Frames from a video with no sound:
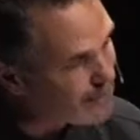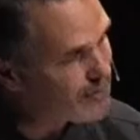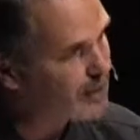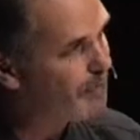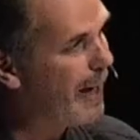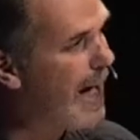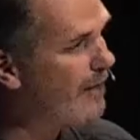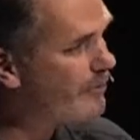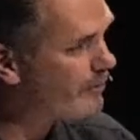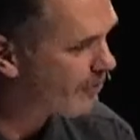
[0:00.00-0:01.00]
that the
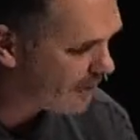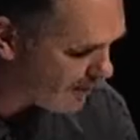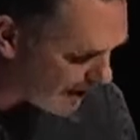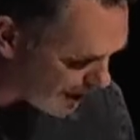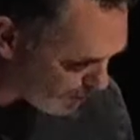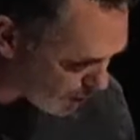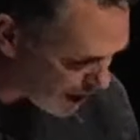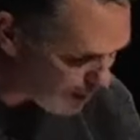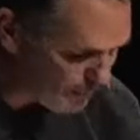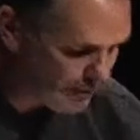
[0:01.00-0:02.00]
passage today will
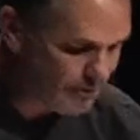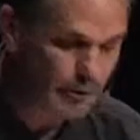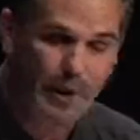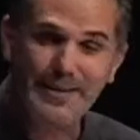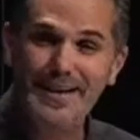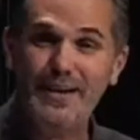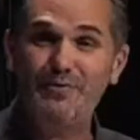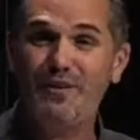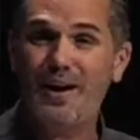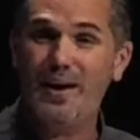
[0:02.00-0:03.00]
help us to
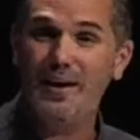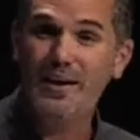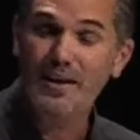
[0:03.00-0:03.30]
identify